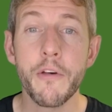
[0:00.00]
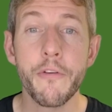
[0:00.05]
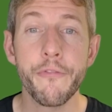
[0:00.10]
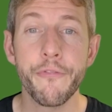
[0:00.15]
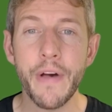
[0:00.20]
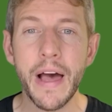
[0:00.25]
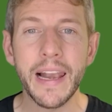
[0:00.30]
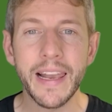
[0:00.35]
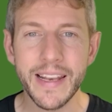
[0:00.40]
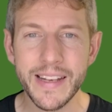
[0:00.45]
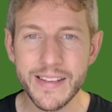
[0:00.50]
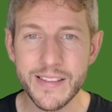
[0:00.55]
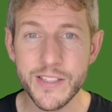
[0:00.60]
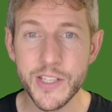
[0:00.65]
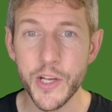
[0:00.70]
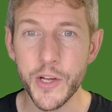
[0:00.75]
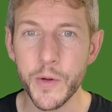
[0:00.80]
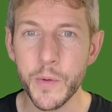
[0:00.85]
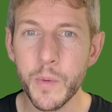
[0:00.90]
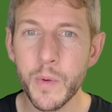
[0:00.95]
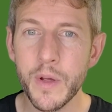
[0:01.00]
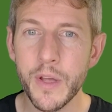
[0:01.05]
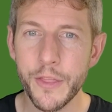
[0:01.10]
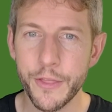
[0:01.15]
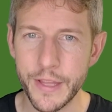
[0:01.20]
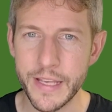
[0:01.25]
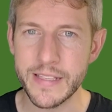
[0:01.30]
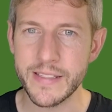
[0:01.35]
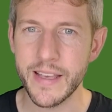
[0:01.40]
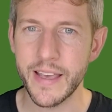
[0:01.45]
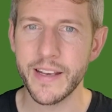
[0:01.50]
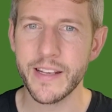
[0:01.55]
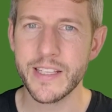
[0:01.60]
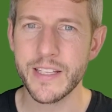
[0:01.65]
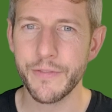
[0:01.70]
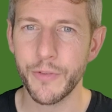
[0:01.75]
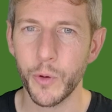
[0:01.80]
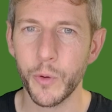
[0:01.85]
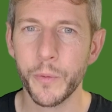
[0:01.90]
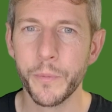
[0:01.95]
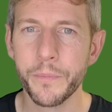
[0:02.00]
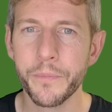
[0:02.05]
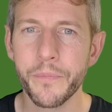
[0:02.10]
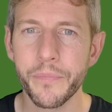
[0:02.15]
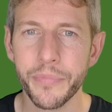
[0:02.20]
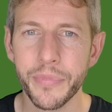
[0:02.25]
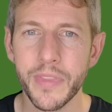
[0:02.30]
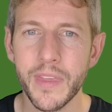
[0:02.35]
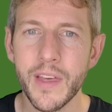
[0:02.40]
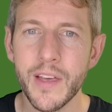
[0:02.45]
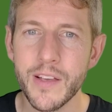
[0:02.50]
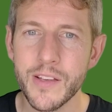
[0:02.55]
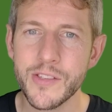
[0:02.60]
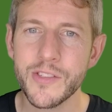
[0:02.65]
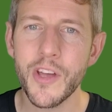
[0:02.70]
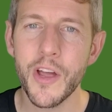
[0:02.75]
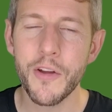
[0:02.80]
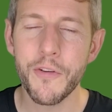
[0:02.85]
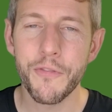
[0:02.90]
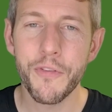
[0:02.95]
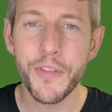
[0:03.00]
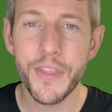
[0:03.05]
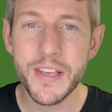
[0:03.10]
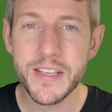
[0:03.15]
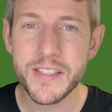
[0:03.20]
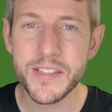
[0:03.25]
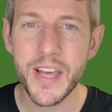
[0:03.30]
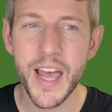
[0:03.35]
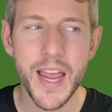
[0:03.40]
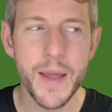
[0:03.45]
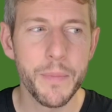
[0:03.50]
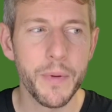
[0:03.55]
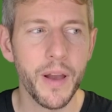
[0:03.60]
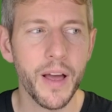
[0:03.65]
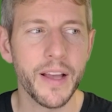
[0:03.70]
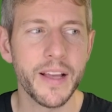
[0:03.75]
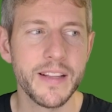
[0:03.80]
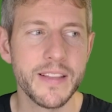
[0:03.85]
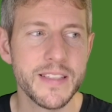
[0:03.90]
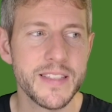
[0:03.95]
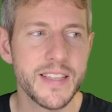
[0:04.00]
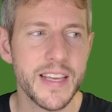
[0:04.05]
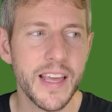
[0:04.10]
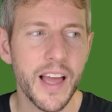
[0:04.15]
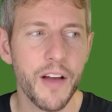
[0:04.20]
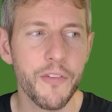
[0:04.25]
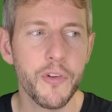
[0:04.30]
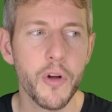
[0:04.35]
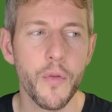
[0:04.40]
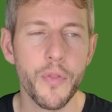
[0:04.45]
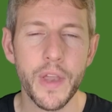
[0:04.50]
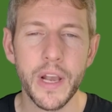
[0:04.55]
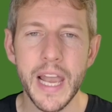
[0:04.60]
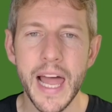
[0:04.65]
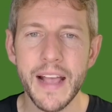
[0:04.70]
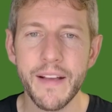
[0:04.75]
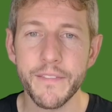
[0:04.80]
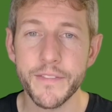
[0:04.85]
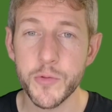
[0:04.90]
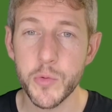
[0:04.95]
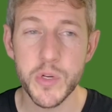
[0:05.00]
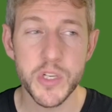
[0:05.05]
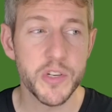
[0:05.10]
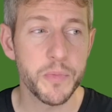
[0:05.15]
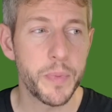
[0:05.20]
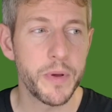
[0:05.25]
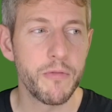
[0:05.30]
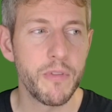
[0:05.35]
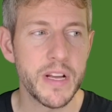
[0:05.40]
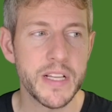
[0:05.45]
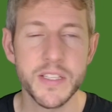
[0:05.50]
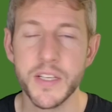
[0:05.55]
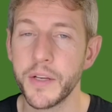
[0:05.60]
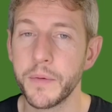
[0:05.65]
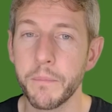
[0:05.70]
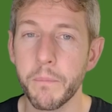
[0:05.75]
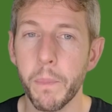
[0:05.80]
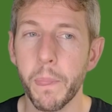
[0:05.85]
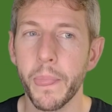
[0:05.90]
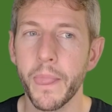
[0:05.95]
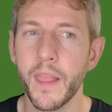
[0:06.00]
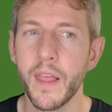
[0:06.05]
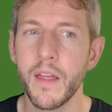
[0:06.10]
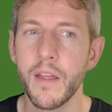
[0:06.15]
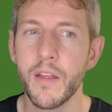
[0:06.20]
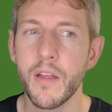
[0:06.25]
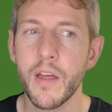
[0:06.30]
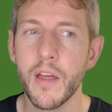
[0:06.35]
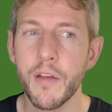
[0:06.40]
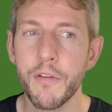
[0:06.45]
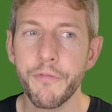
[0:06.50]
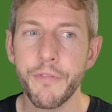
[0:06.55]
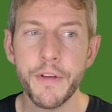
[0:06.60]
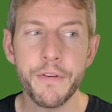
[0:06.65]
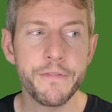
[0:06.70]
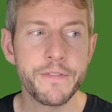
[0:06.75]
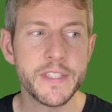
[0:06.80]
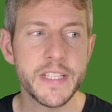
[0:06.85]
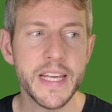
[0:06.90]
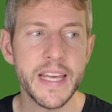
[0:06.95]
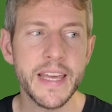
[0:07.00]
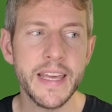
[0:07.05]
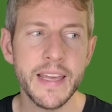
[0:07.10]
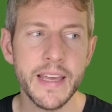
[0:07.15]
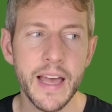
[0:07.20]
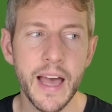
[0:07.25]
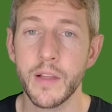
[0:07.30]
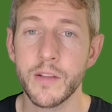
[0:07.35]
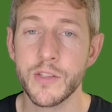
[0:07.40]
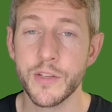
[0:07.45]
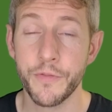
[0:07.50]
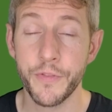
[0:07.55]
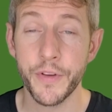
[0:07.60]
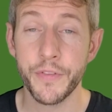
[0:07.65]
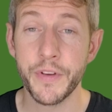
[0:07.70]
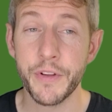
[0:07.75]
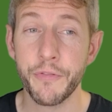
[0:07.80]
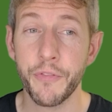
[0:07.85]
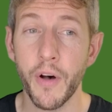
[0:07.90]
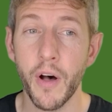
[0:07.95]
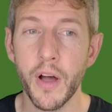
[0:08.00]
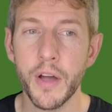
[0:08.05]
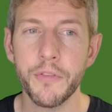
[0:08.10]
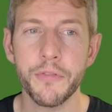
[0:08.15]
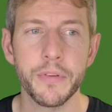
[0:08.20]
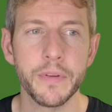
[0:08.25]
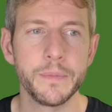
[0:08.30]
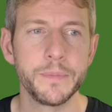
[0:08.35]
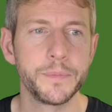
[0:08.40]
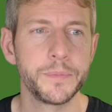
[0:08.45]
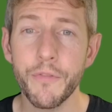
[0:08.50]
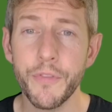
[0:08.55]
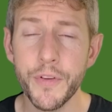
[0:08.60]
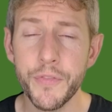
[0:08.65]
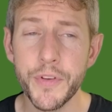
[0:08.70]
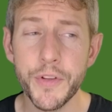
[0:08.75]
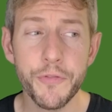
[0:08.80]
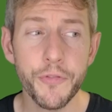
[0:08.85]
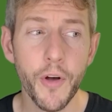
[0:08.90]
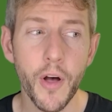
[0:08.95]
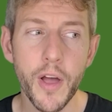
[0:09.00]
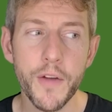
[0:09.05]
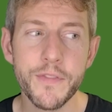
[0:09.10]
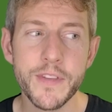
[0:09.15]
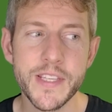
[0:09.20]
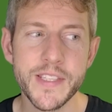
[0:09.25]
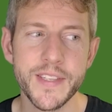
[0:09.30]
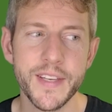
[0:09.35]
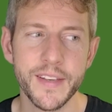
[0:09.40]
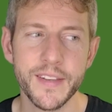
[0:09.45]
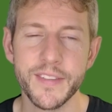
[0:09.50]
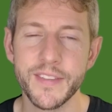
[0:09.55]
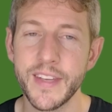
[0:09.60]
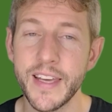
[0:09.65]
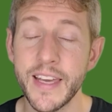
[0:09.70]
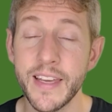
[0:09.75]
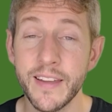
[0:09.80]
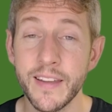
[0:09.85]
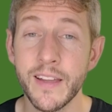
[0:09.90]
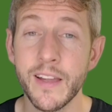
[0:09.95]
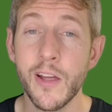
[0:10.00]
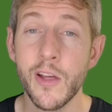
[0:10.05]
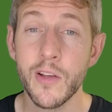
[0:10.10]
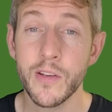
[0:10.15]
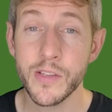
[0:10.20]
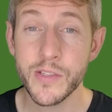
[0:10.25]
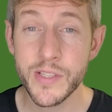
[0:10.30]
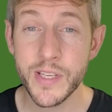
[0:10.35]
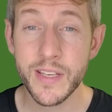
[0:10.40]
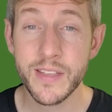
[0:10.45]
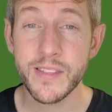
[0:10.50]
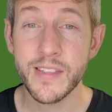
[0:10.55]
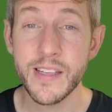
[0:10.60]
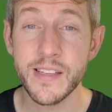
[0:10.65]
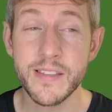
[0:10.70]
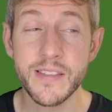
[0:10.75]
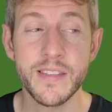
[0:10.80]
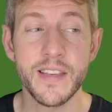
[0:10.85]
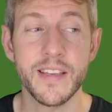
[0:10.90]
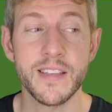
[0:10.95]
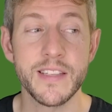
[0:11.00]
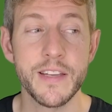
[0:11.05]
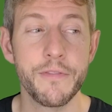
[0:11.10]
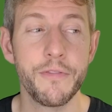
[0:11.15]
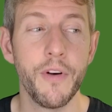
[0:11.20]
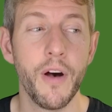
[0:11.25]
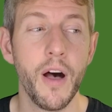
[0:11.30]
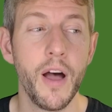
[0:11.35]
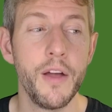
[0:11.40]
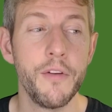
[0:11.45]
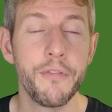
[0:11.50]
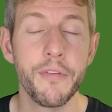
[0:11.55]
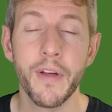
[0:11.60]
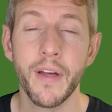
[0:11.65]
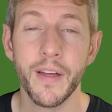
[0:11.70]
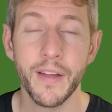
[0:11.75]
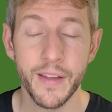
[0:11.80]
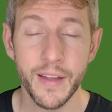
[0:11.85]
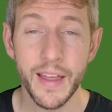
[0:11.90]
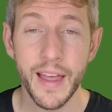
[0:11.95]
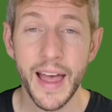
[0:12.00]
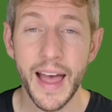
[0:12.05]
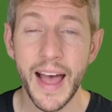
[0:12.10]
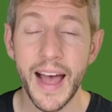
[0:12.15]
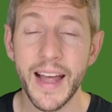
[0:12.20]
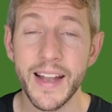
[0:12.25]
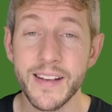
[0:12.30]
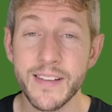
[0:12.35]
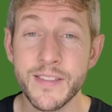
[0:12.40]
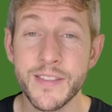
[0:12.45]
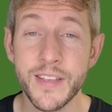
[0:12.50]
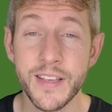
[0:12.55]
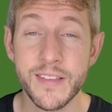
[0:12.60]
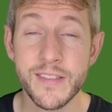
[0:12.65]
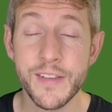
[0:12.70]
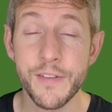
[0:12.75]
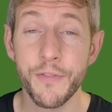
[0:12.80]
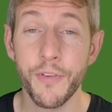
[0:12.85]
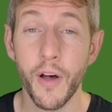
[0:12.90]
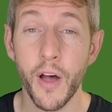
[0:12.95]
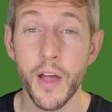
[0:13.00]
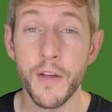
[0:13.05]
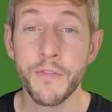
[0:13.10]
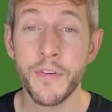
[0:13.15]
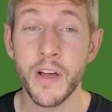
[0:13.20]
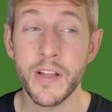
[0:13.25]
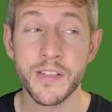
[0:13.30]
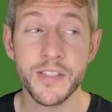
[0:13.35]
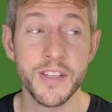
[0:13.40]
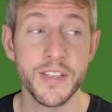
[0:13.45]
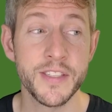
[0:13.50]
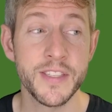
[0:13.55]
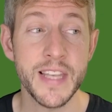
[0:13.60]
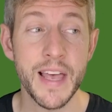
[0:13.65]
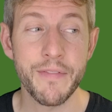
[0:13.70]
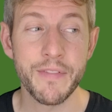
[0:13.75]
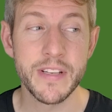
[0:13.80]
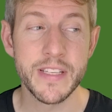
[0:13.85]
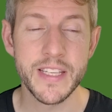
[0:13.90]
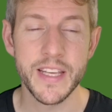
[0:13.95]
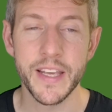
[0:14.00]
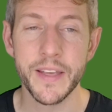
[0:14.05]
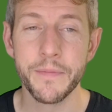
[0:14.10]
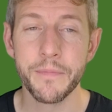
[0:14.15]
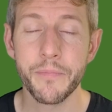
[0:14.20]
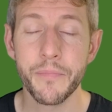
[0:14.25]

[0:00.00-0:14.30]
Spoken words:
fell into this interval. So for this table, I can see I've got the lengths which have been written 50 to 55, 55 to 60, 60 to 65, and 65 to 70.